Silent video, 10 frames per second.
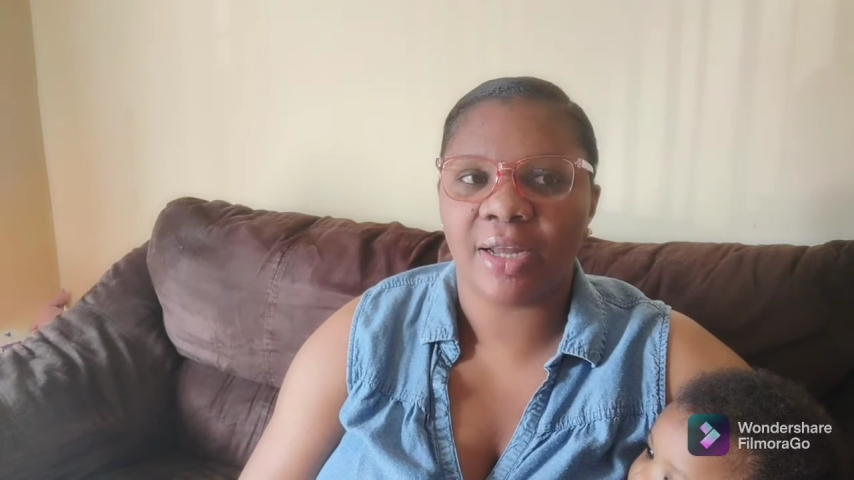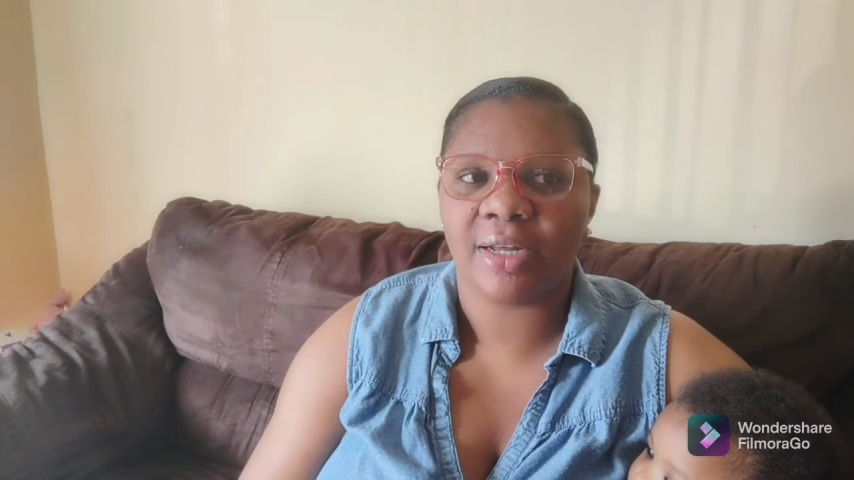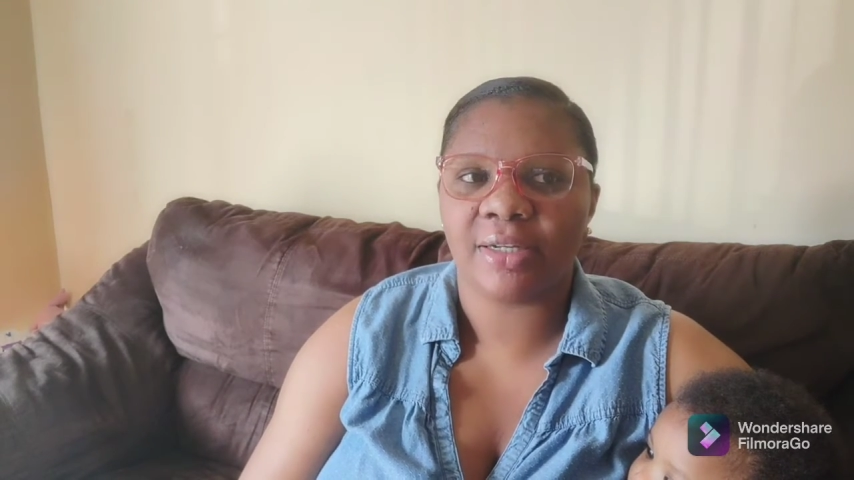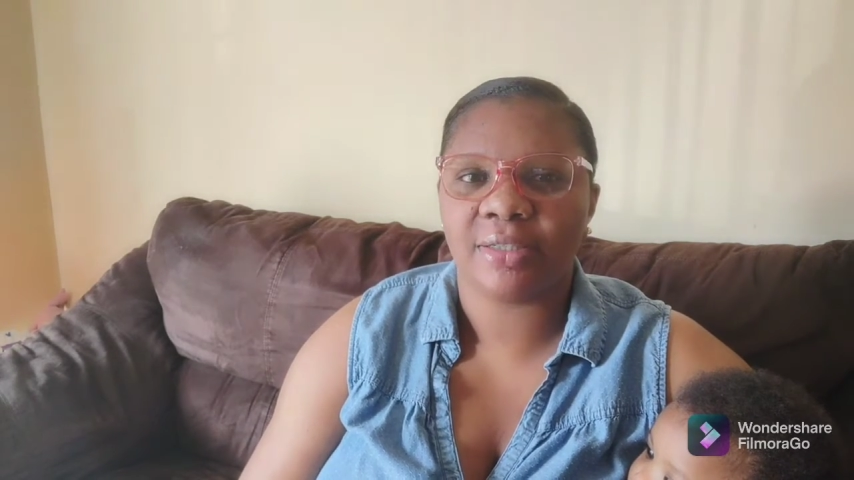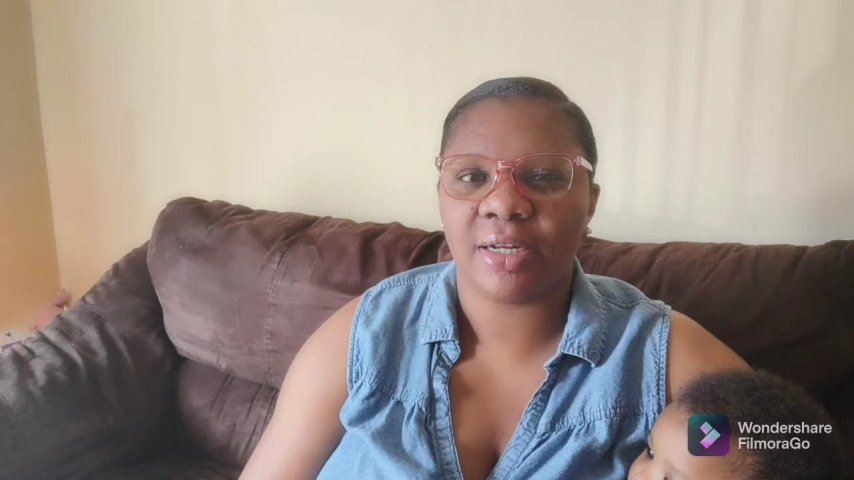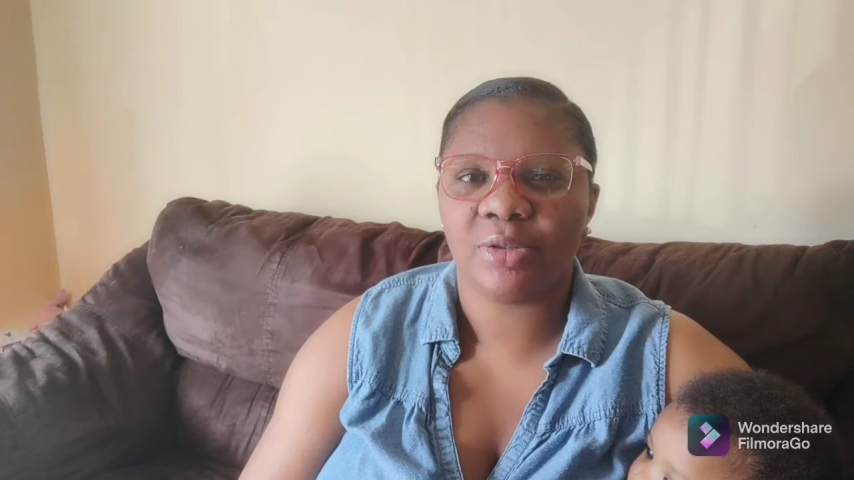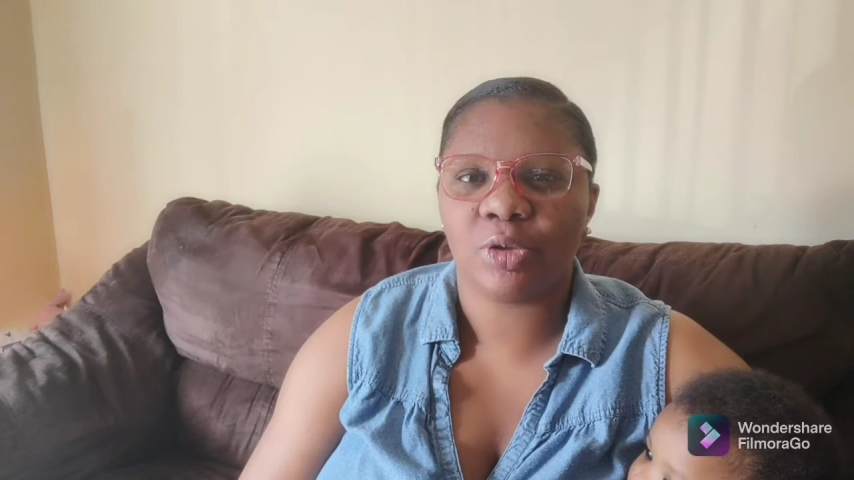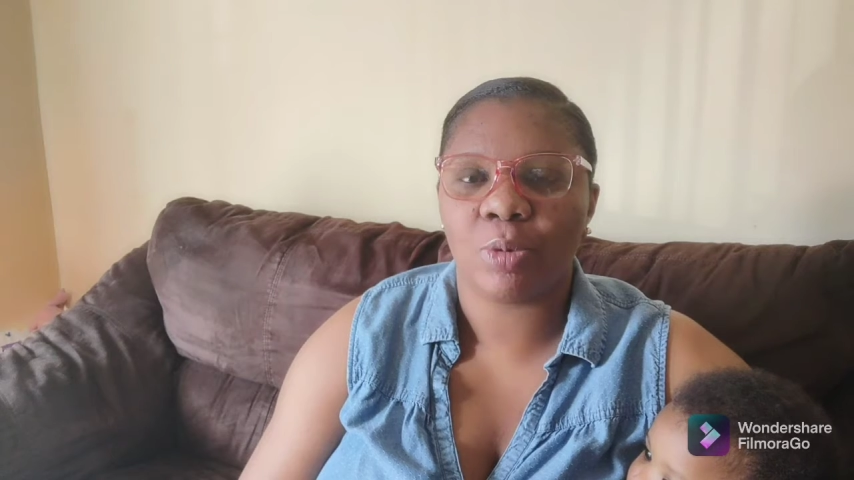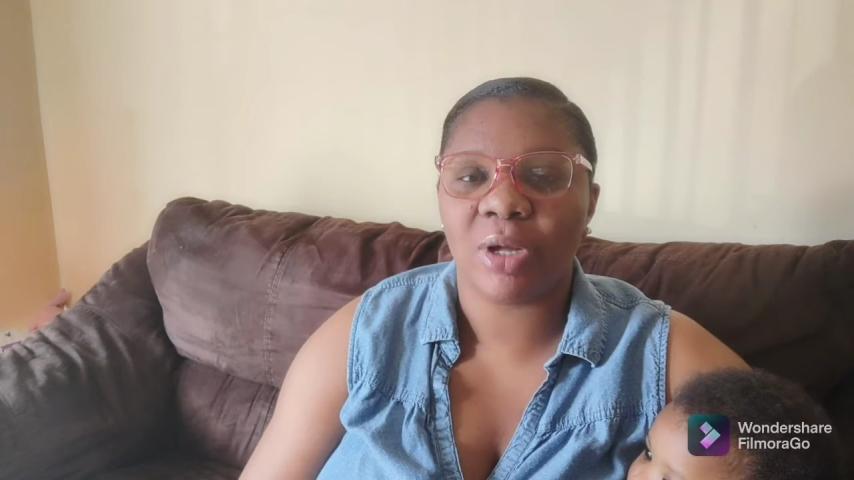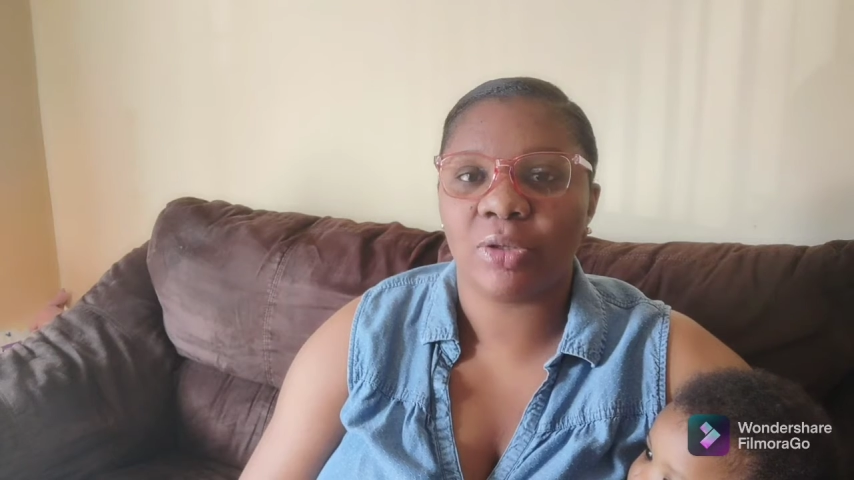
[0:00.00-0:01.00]
and I decided to
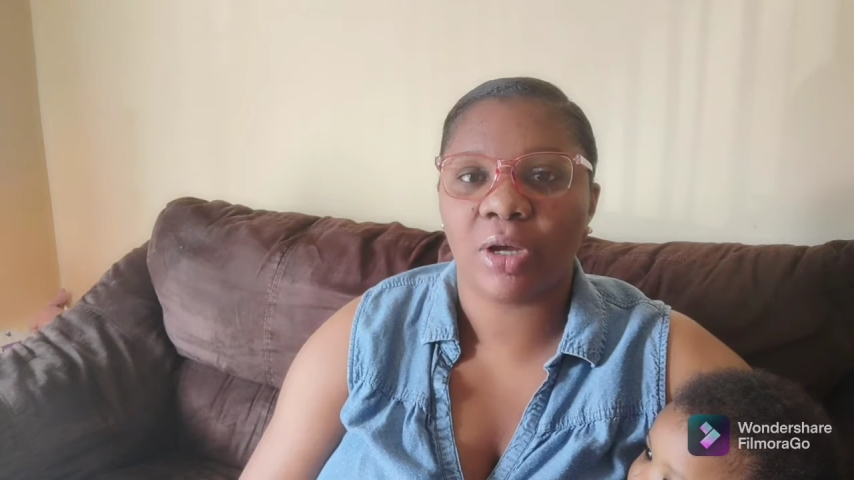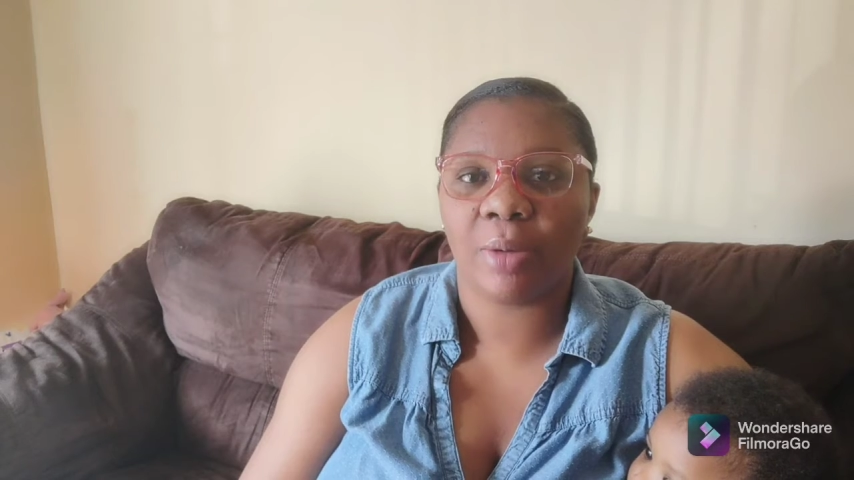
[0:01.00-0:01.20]
come and talk